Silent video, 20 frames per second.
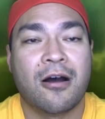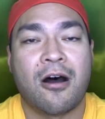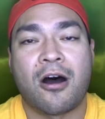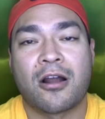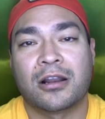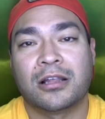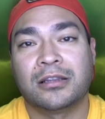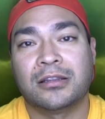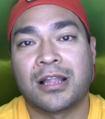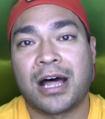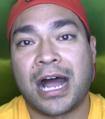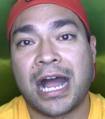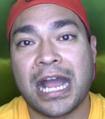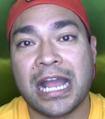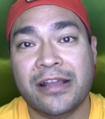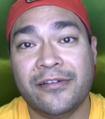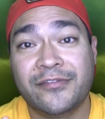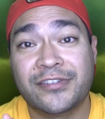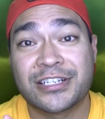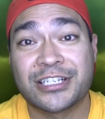on a
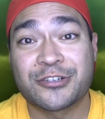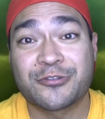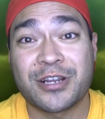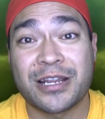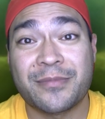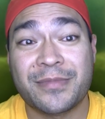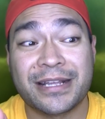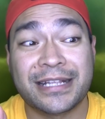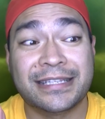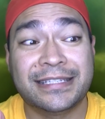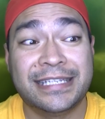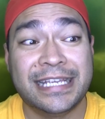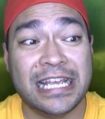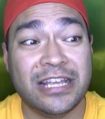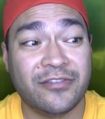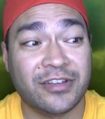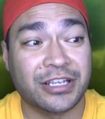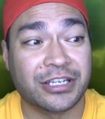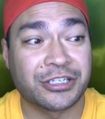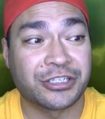live streaming
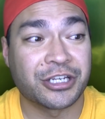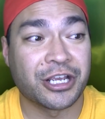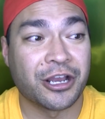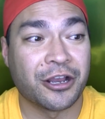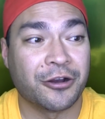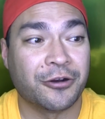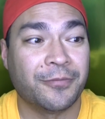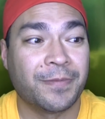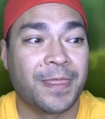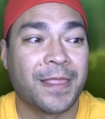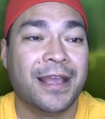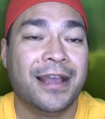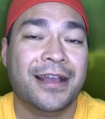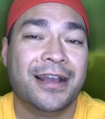TV show.